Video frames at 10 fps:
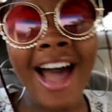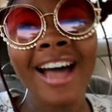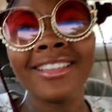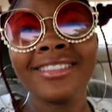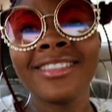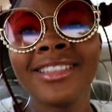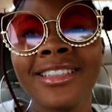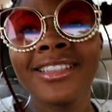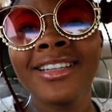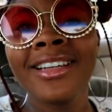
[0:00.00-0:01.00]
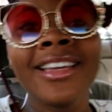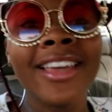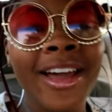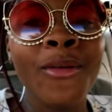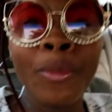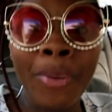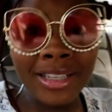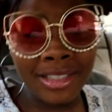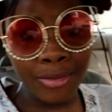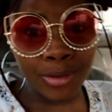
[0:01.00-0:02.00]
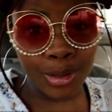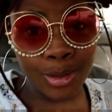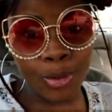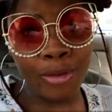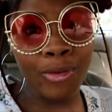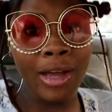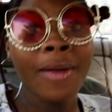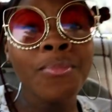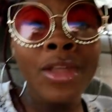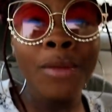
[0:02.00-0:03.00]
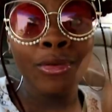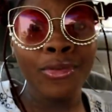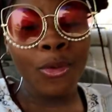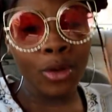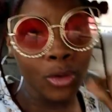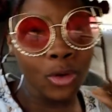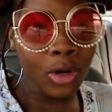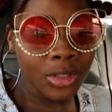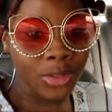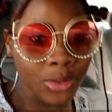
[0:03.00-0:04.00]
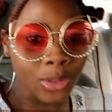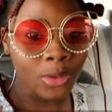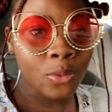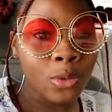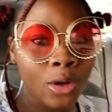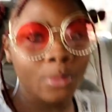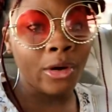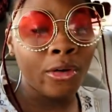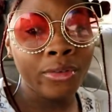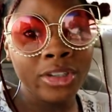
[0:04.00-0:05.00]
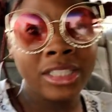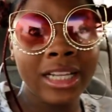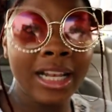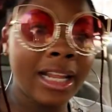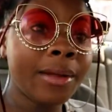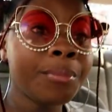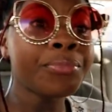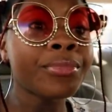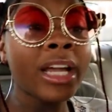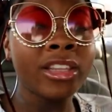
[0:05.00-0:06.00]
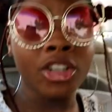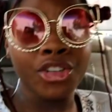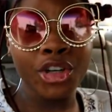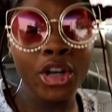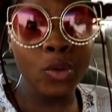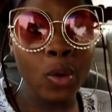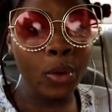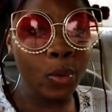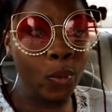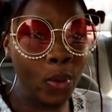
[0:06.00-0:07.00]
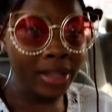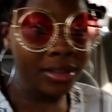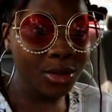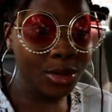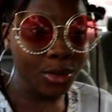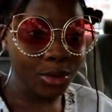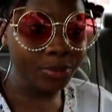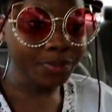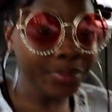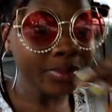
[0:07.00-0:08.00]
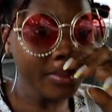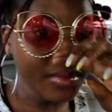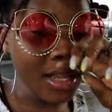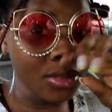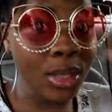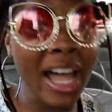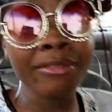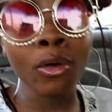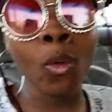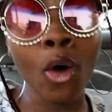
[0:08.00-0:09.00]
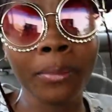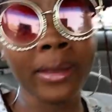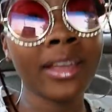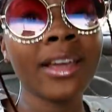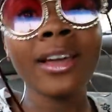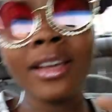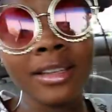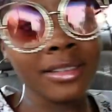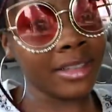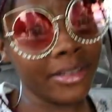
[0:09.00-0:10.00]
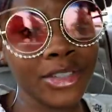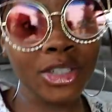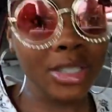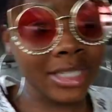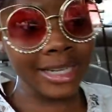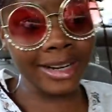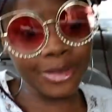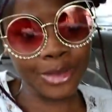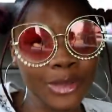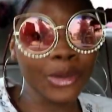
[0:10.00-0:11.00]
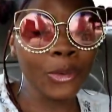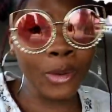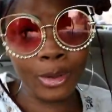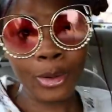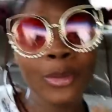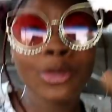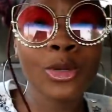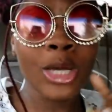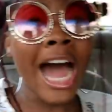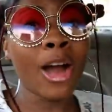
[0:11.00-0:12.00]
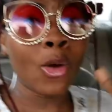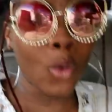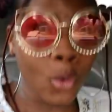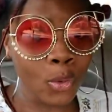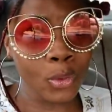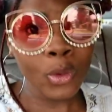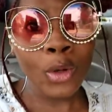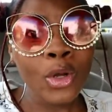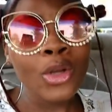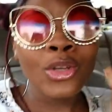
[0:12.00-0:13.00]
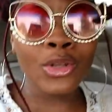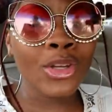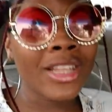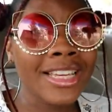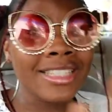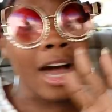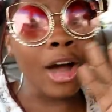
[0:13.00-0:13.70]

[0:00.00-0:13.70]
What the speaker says: and we passed Isuofia before we got to Ekulobia. Unfortunately, the joint where we went to have Nkwobi, they've shut down, so we're going to Agulu. You know there's